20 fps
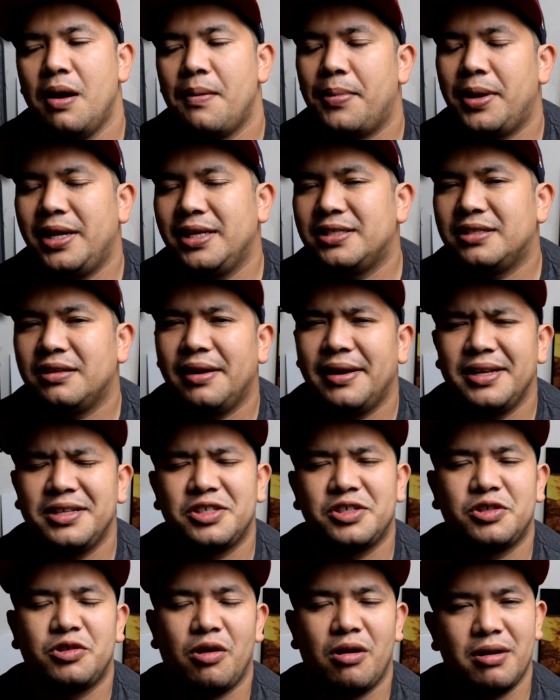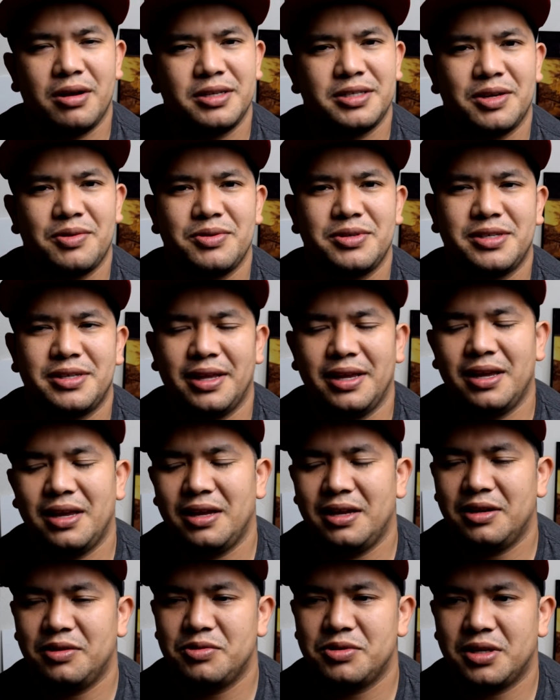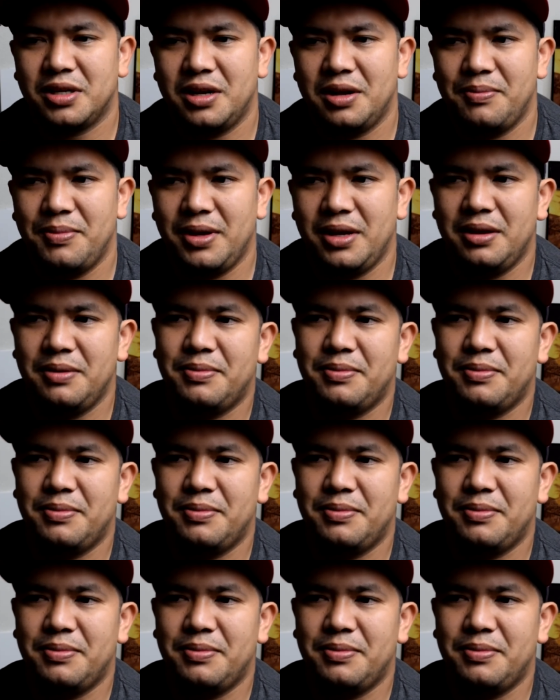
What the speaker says: but it's not as strong as I was thinking it was gonna be.